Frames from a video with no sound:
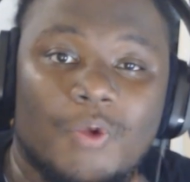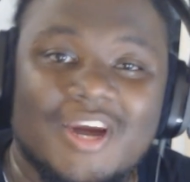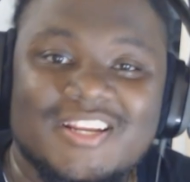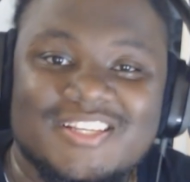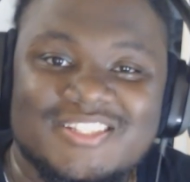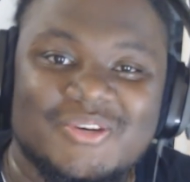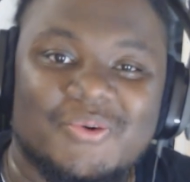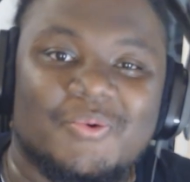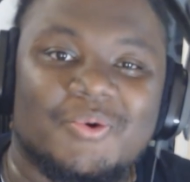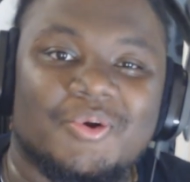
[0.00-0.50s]
What
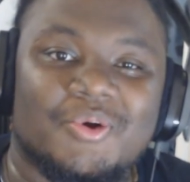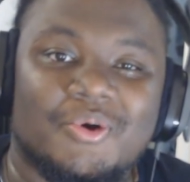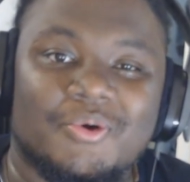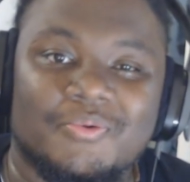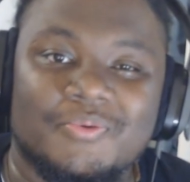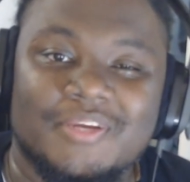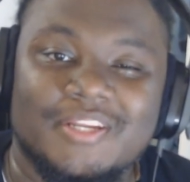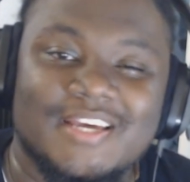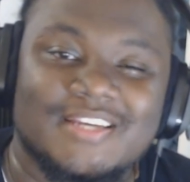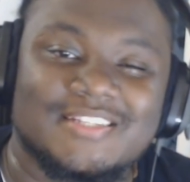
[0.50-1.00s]
is going
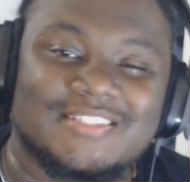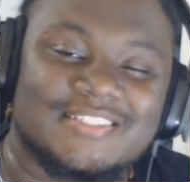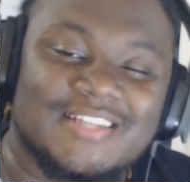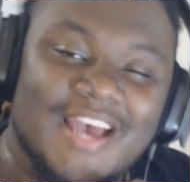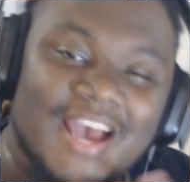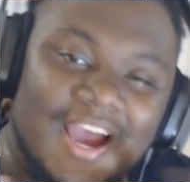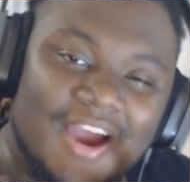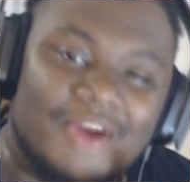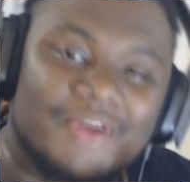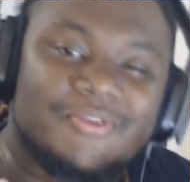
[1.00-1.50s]
on, Reid Nation?
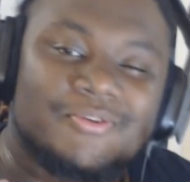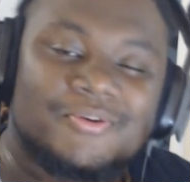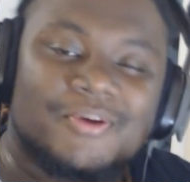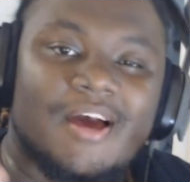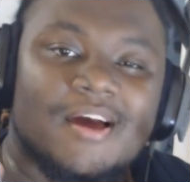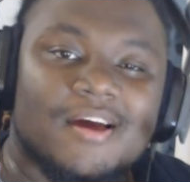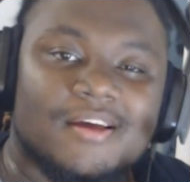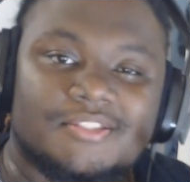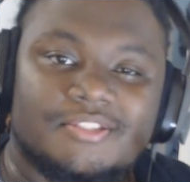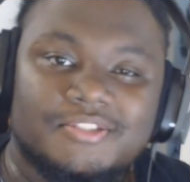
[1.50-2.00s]
How are you
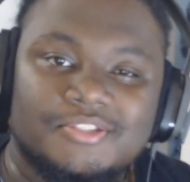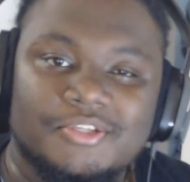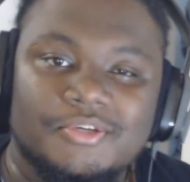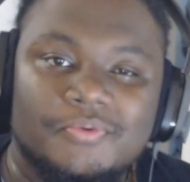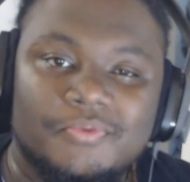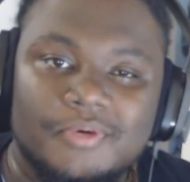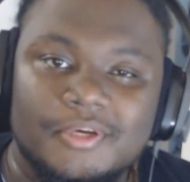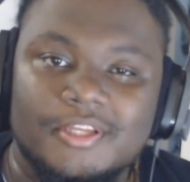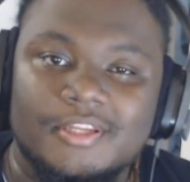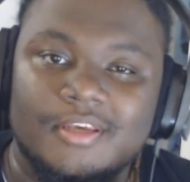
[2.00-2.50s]
guys
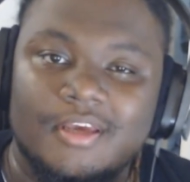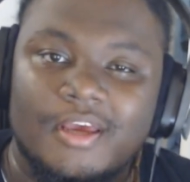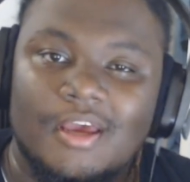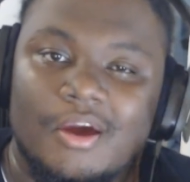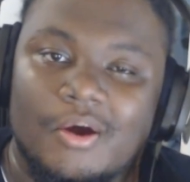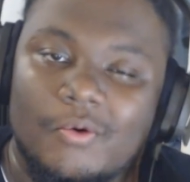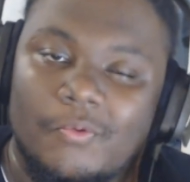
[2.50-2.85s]
doing?